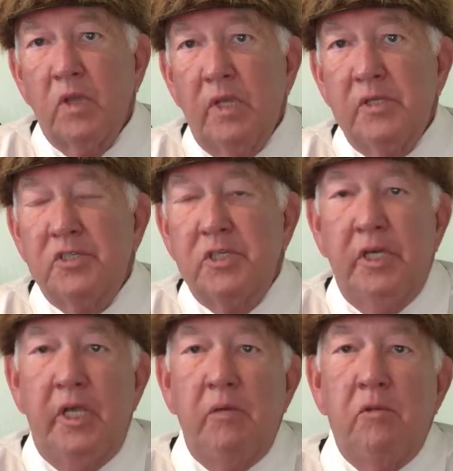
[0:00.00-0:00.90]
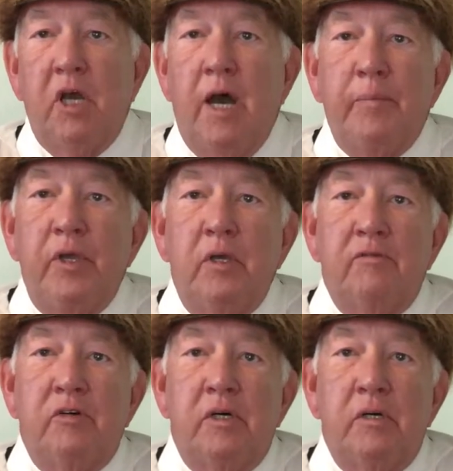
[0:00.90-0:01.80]
It's a copy
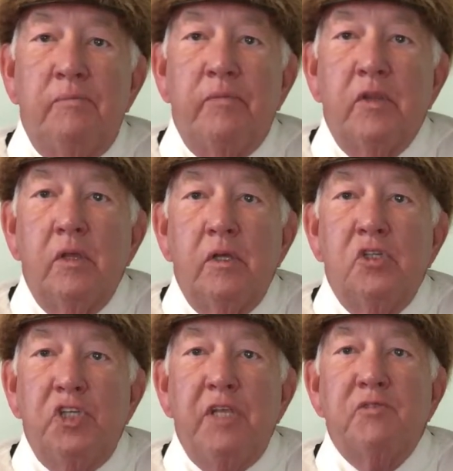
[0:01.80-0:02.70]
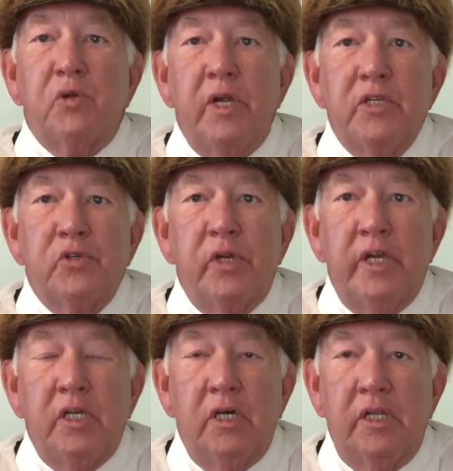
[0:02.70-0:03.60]
of a Chiefs grade
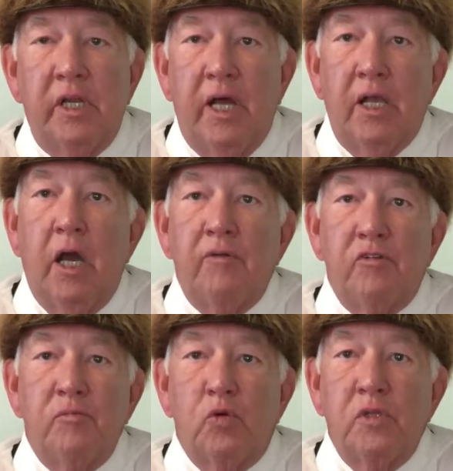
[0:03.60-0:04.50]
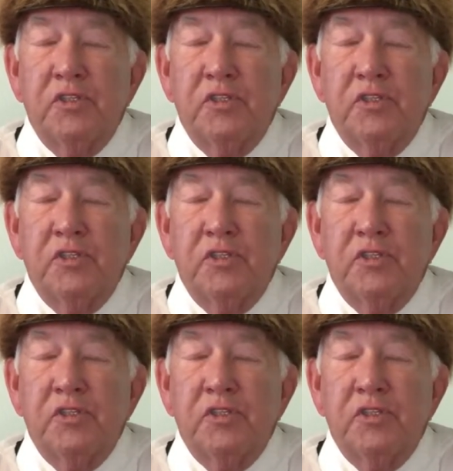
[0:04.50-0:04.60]
trade gun that I got from North